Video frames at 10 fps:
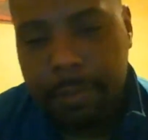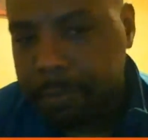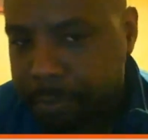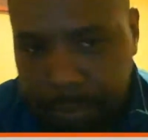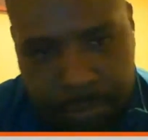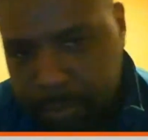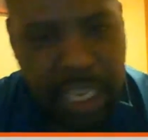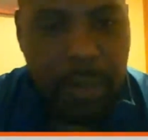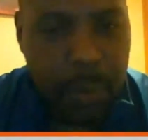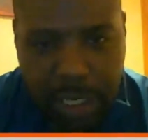Lewis.
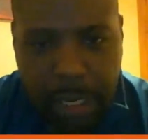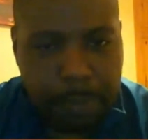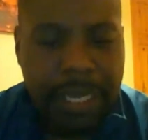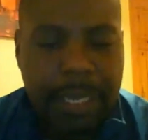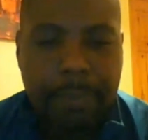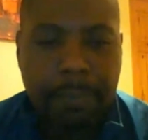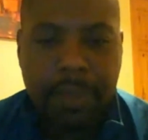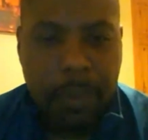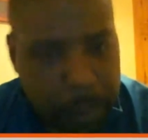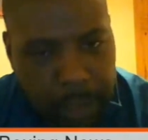He was
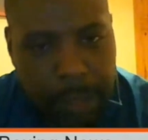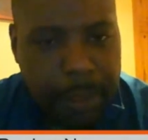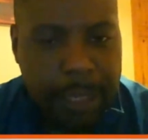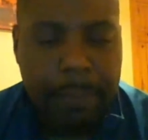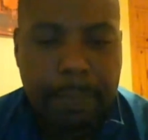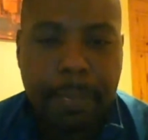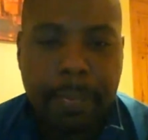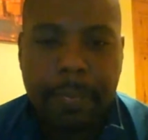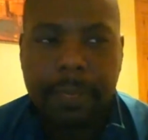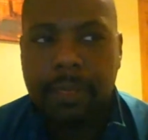going to beat him. He was going
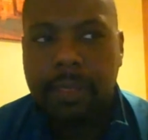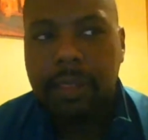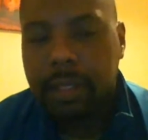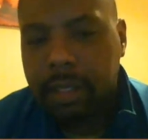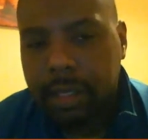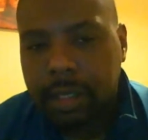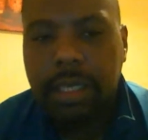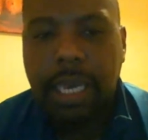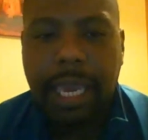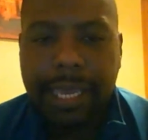to beat him.
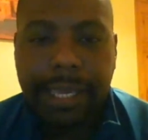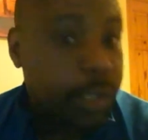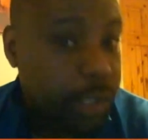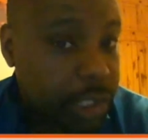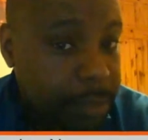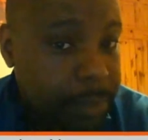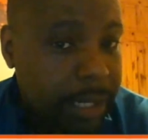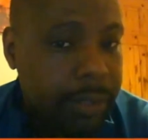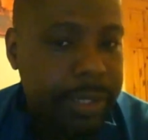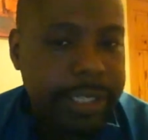Yeah,
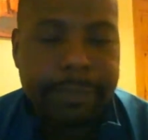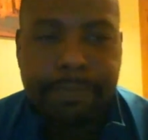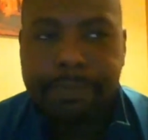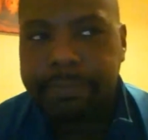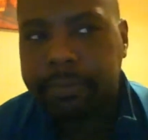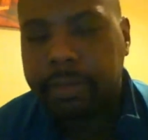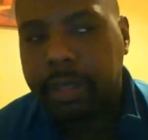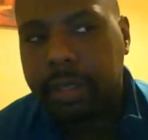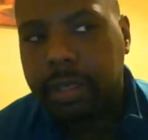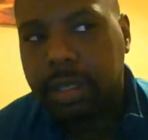he got chinned by
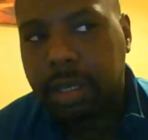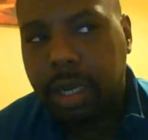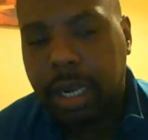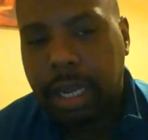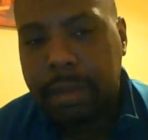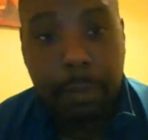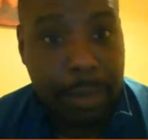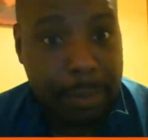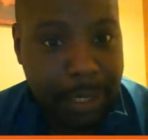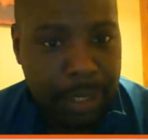Lewis.
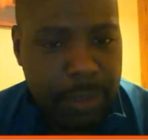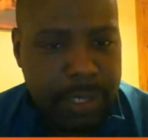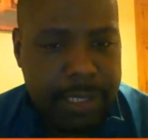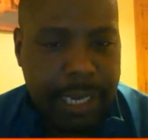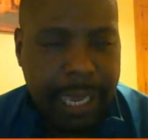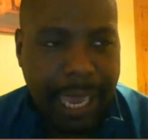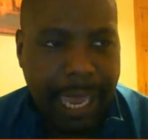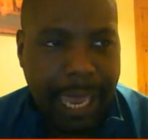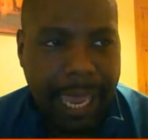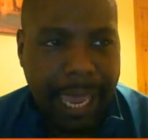He got beat by
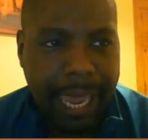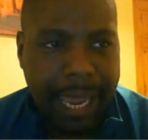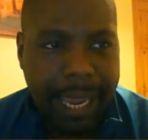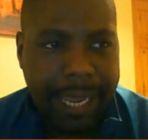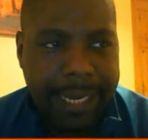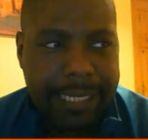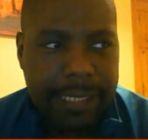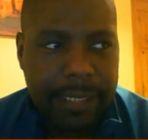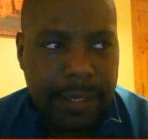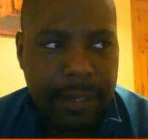Lewis,
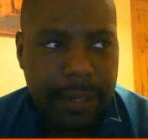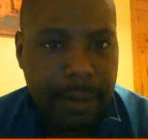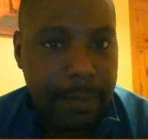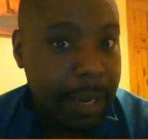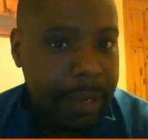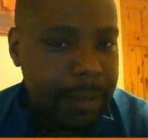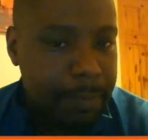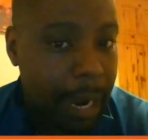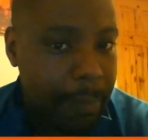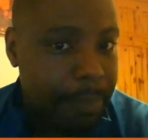and
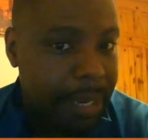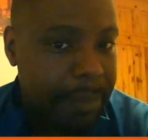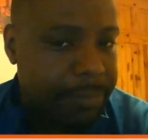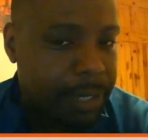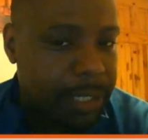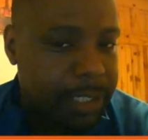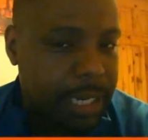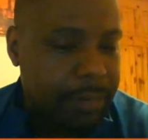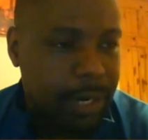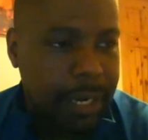you might
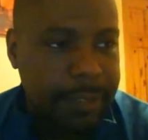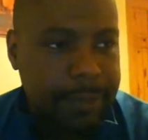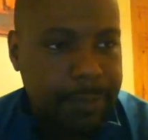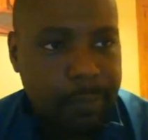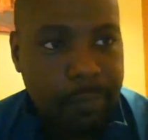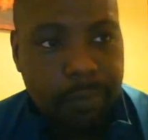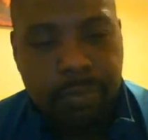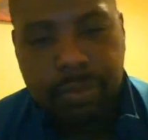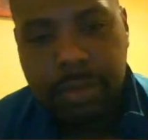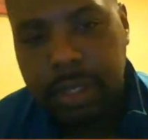beat him the first time
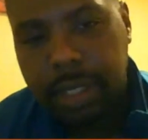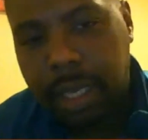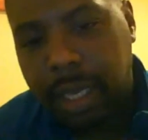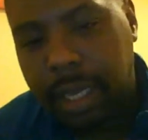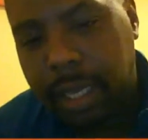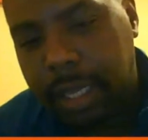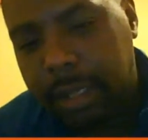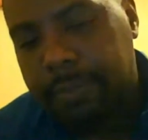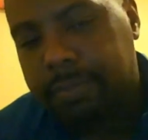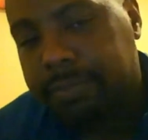round.
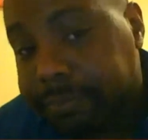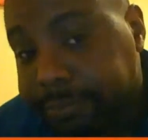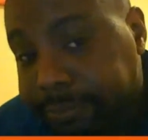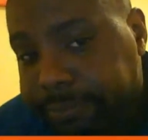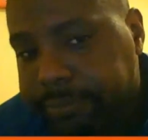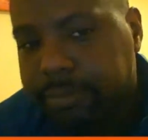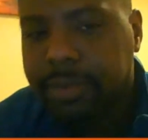And